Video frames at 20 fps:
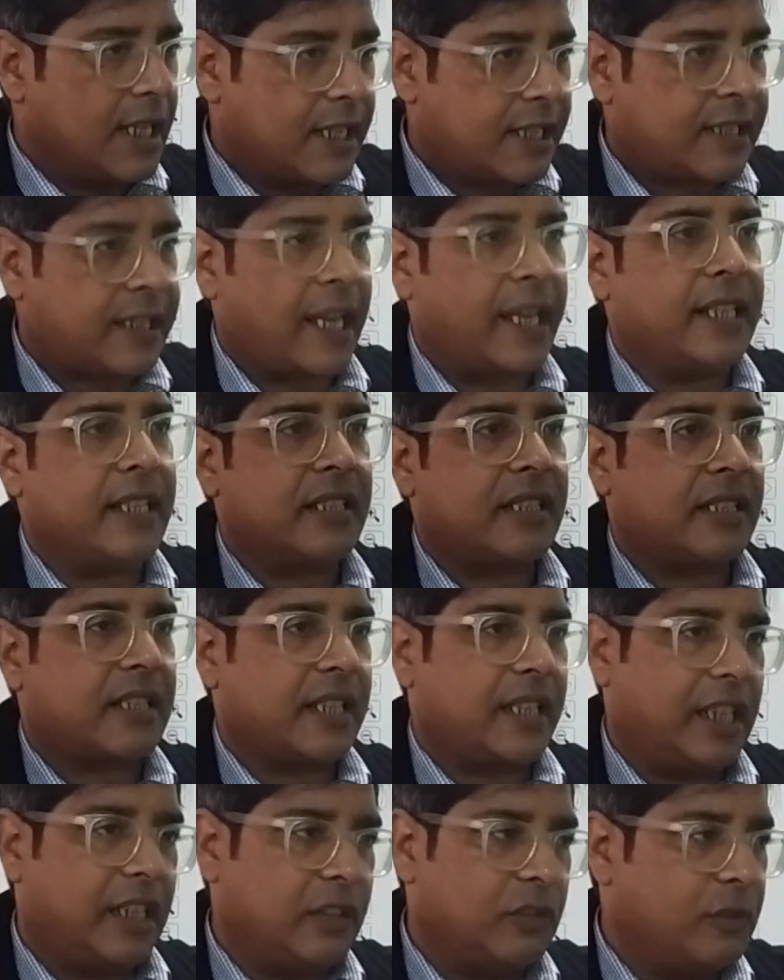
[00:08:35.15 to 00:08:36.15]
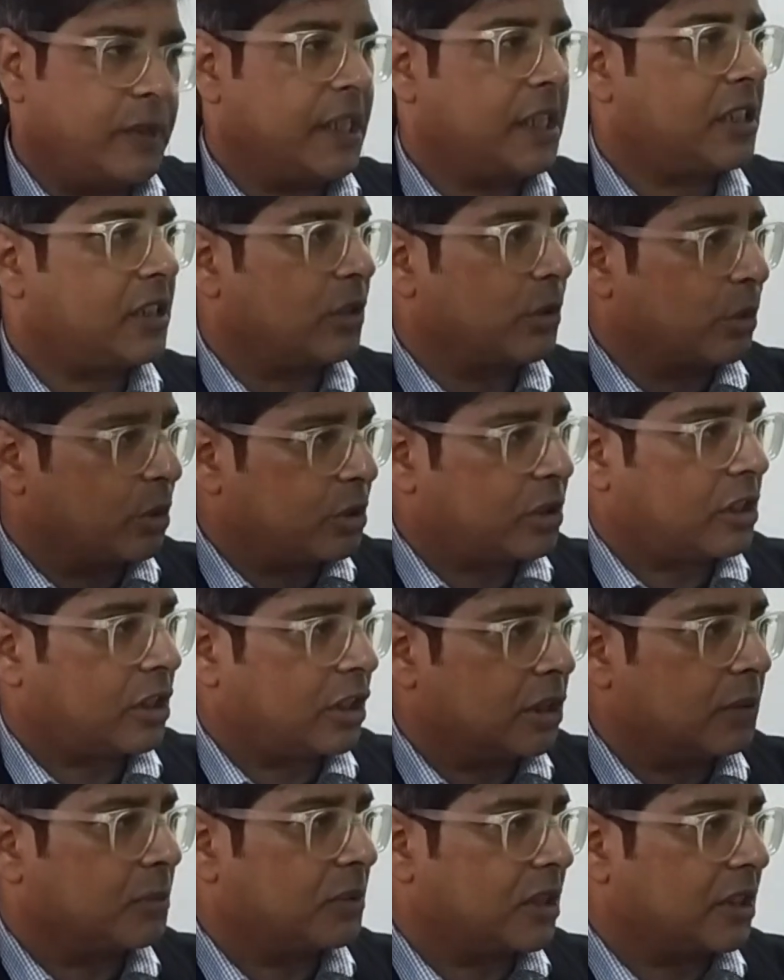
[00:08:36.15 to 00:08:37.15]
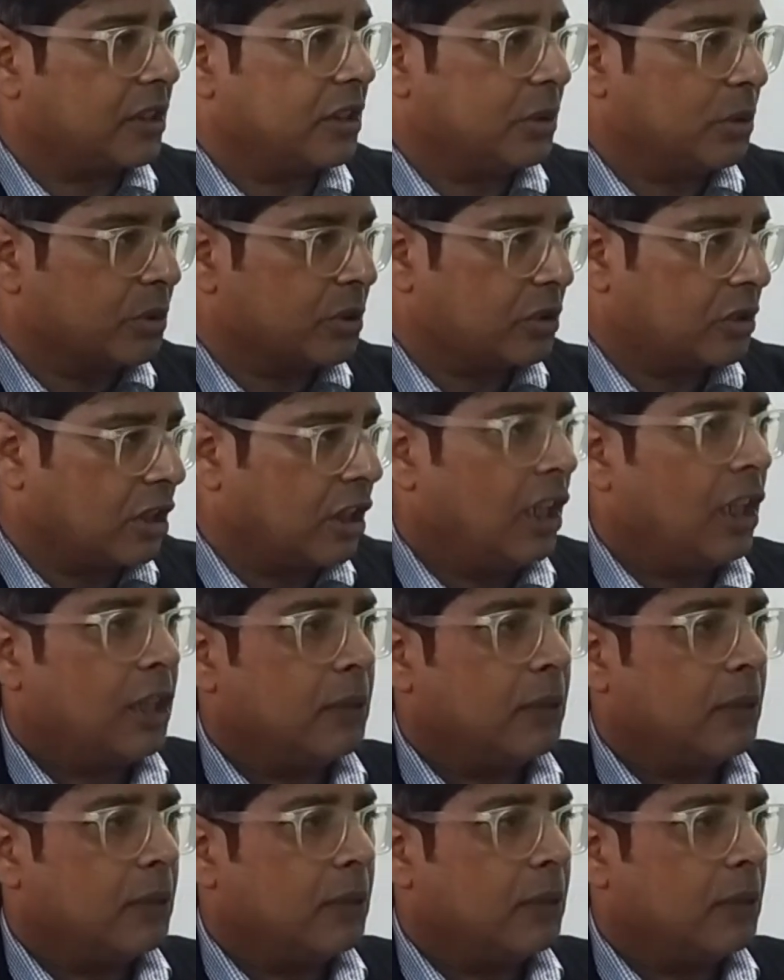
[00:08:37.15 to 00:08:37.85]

sense in which those terms are used